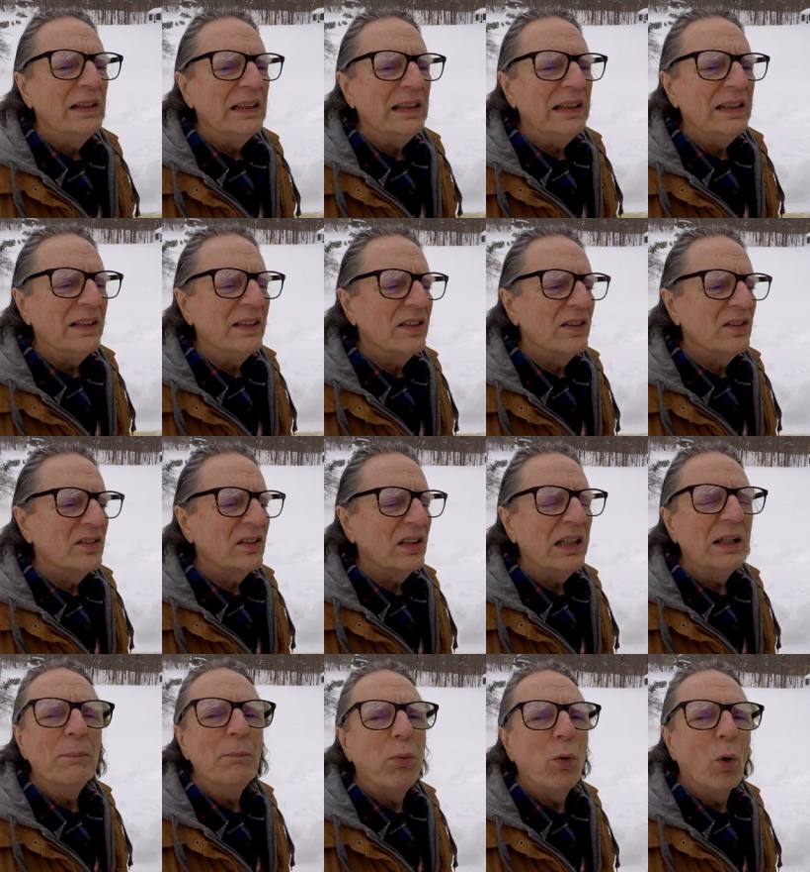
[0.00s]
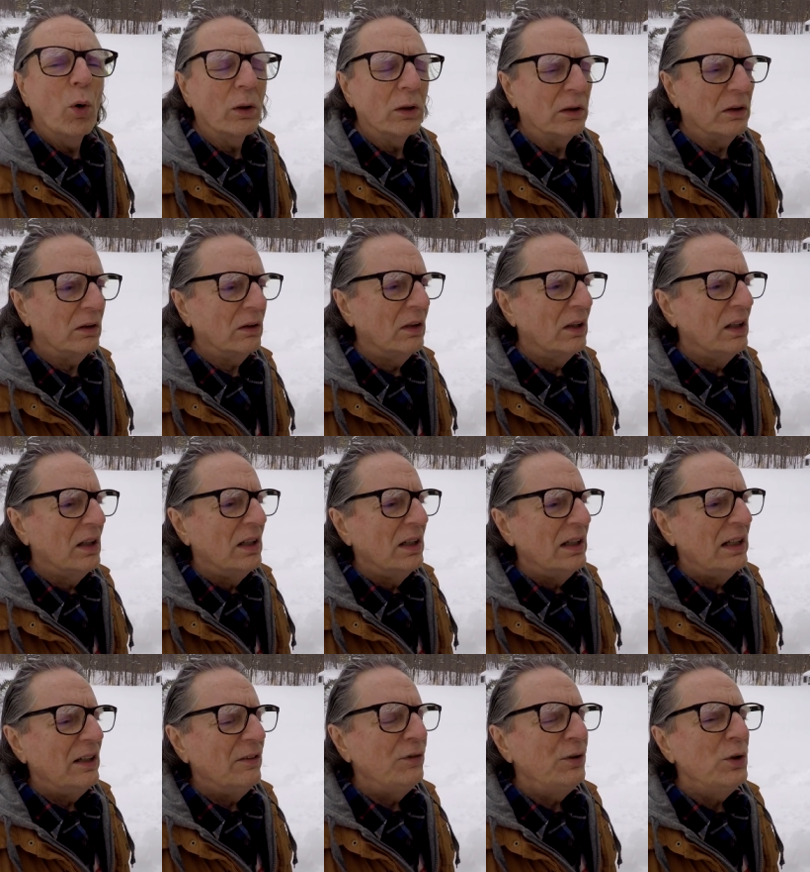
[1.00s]
is important.
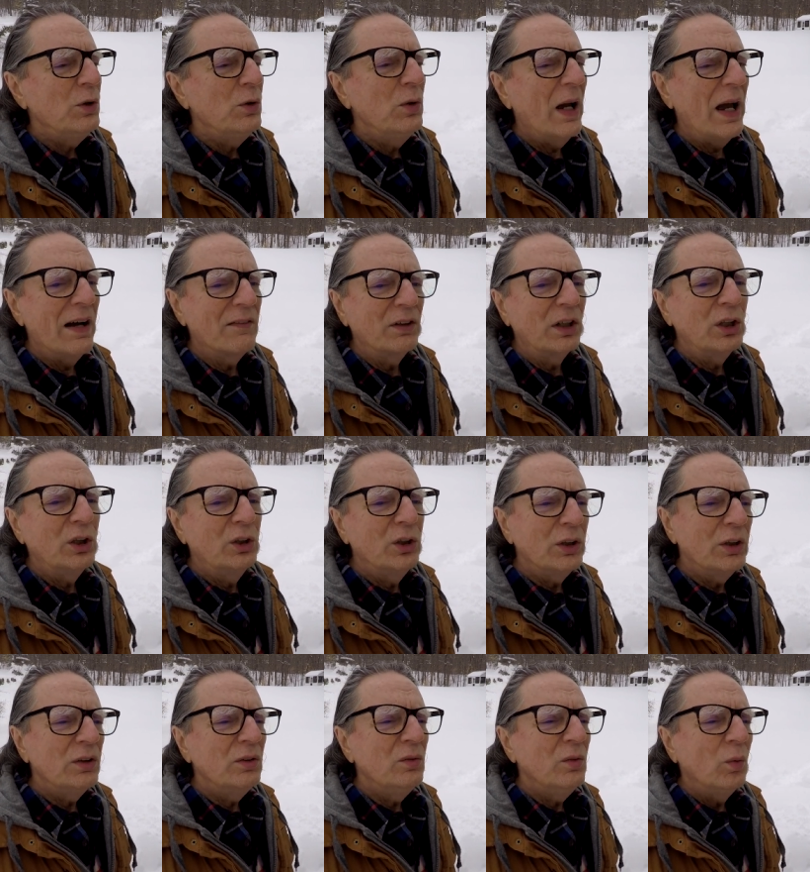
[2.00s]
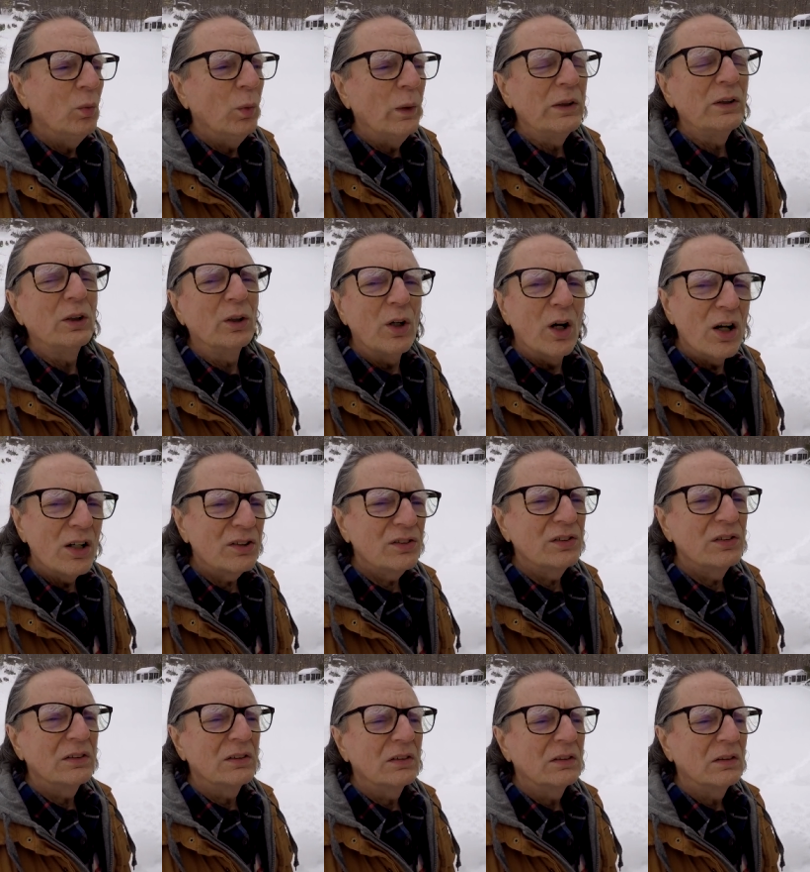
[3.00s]
If you have a good win to
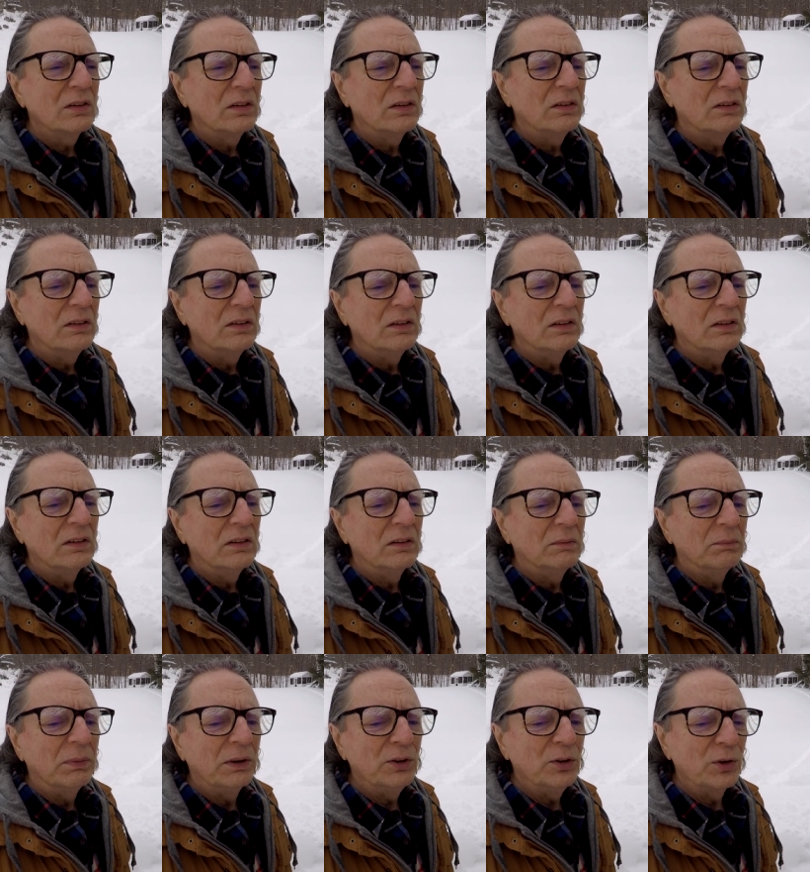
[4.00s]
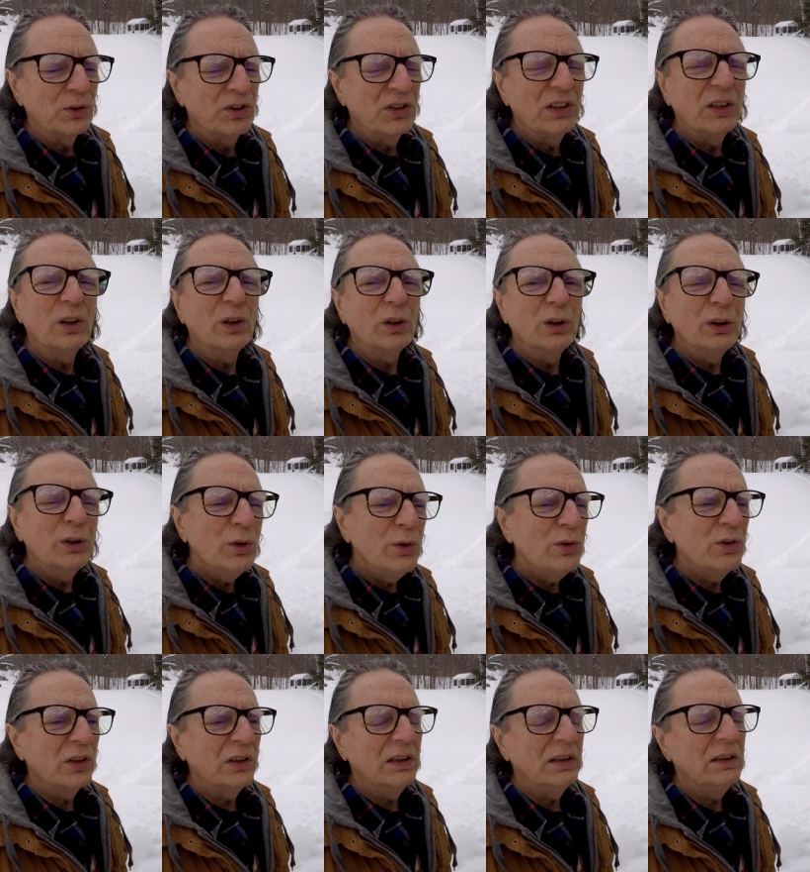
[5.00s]
loss, but you're still
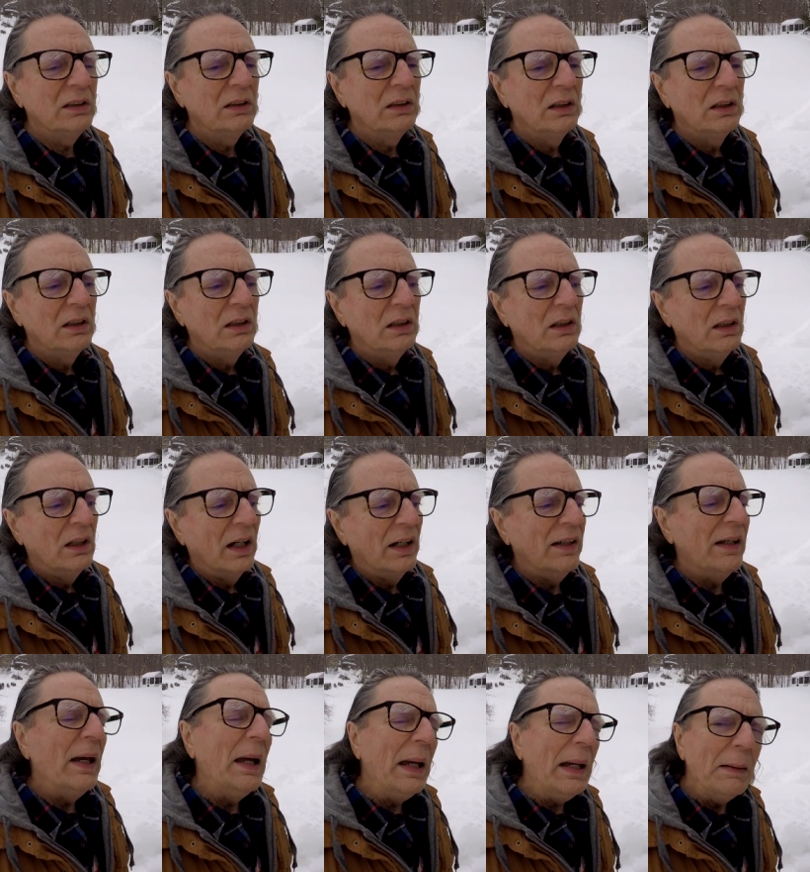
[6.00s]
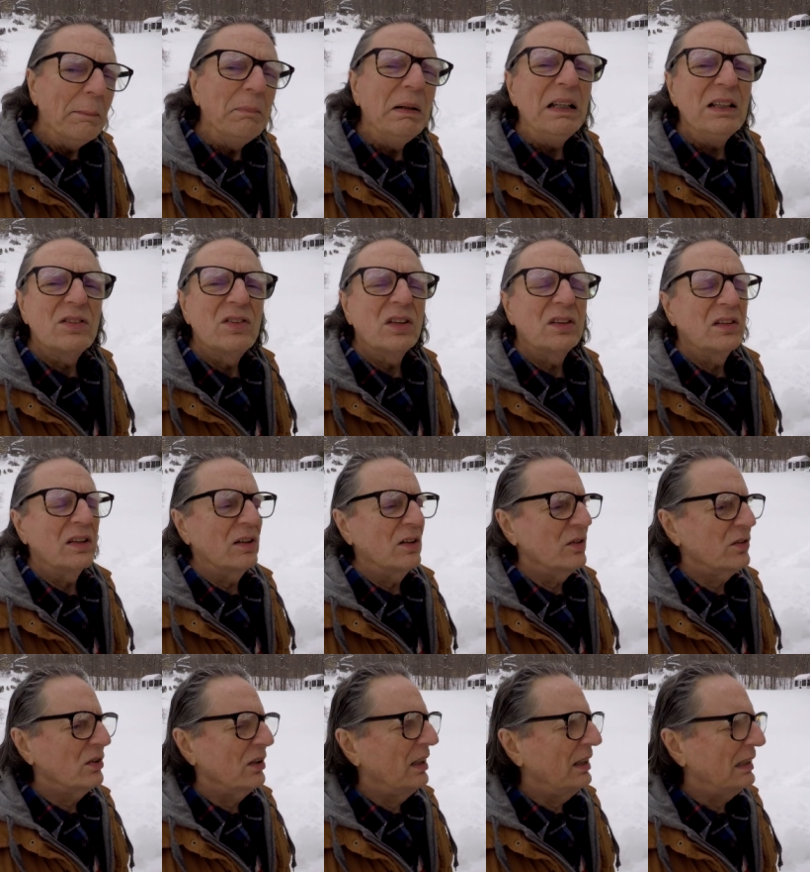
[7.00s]
losing, it means that
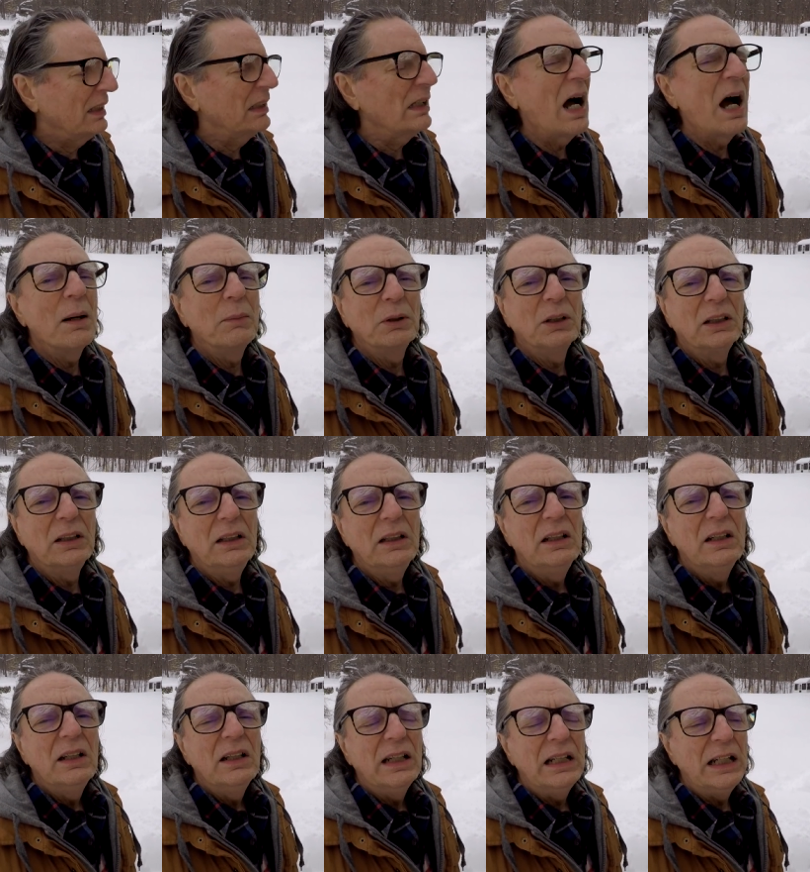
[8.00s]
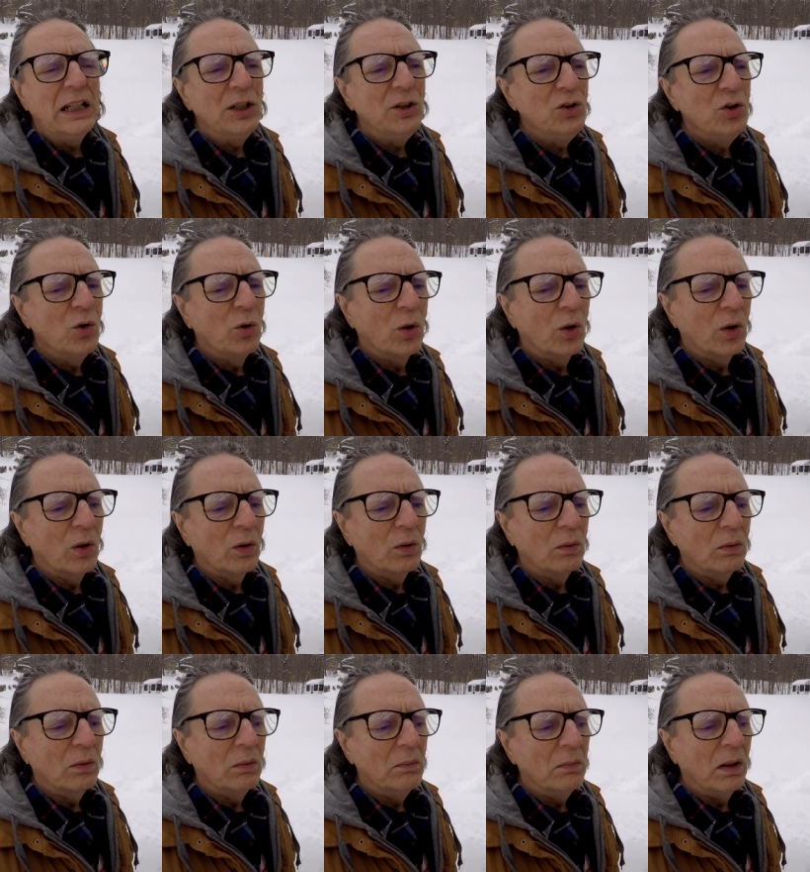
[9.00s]
there's an anomaly in
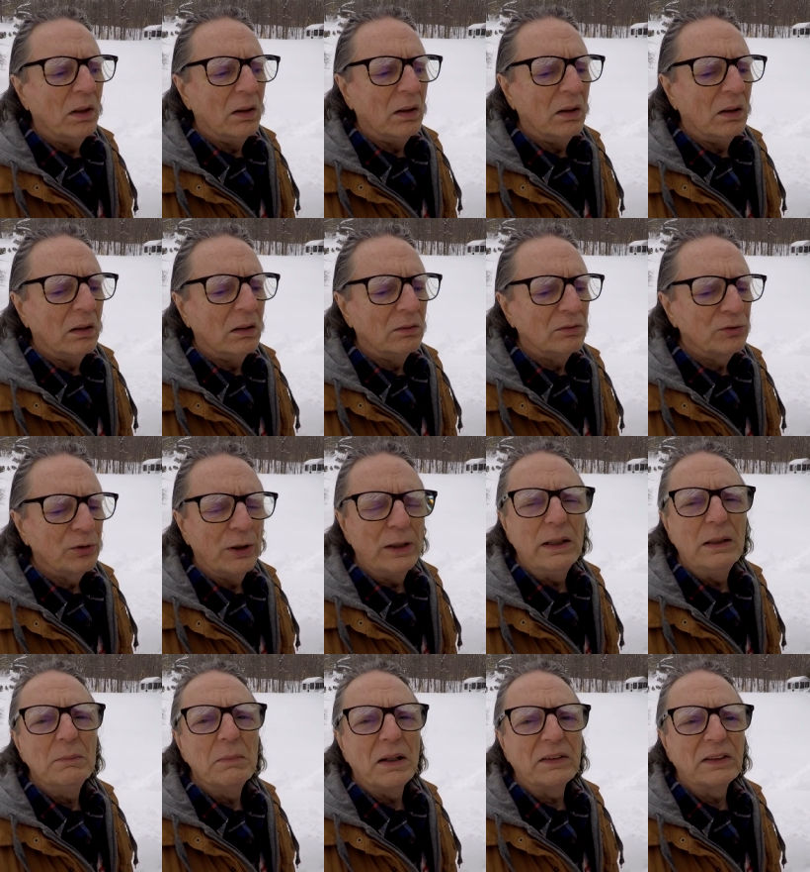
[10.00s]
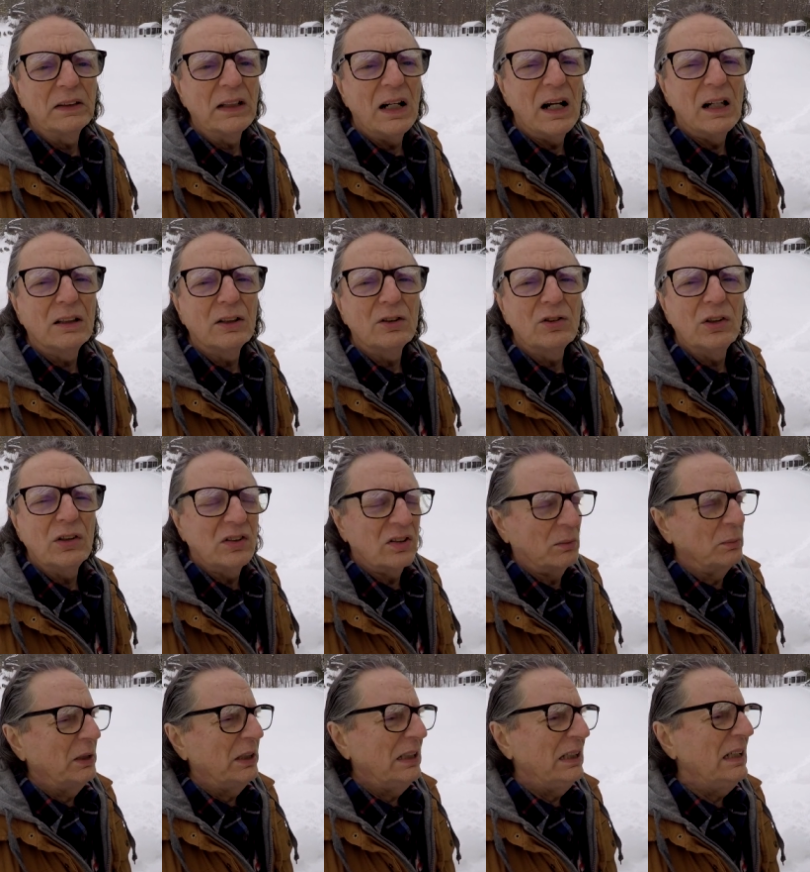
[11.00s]
your uh, trading methodology.
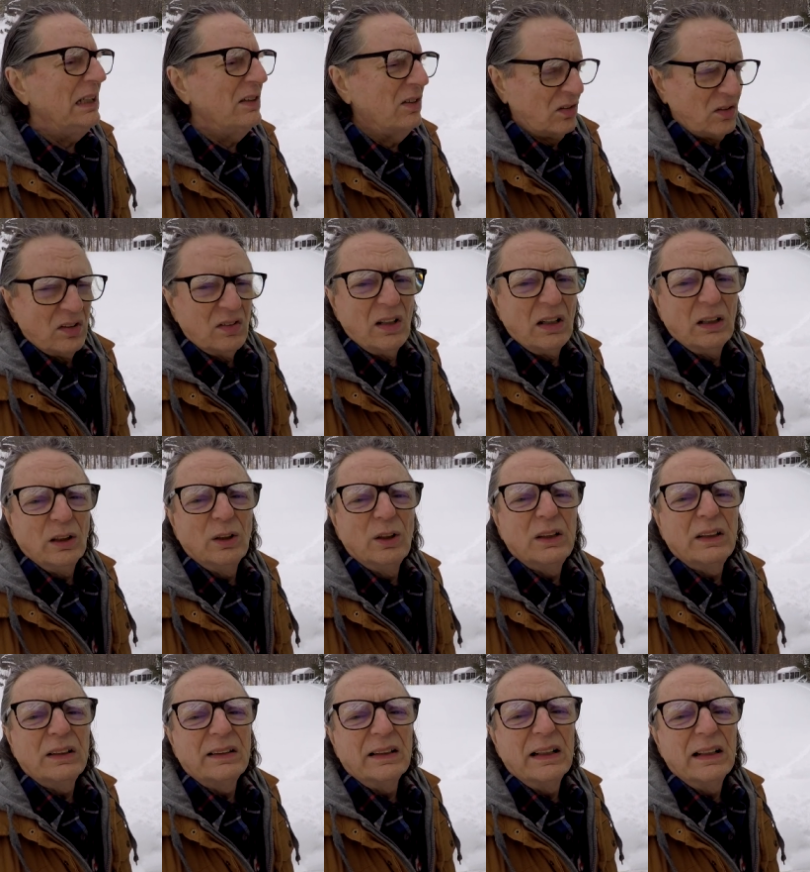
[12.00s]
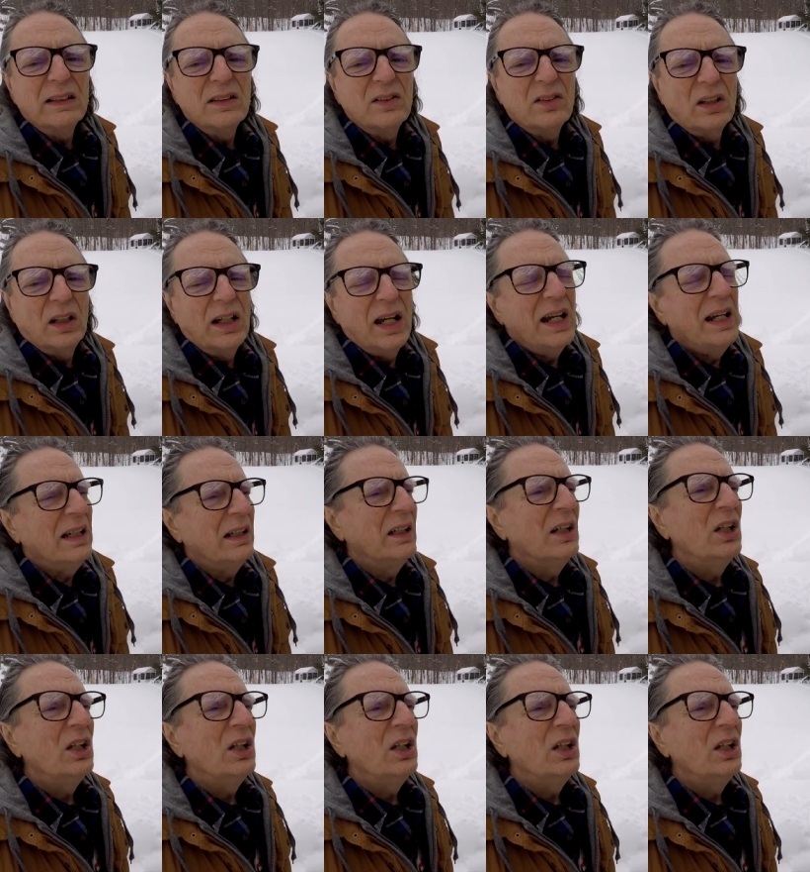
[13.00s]
Somebody needs to take a look at that and say, hey,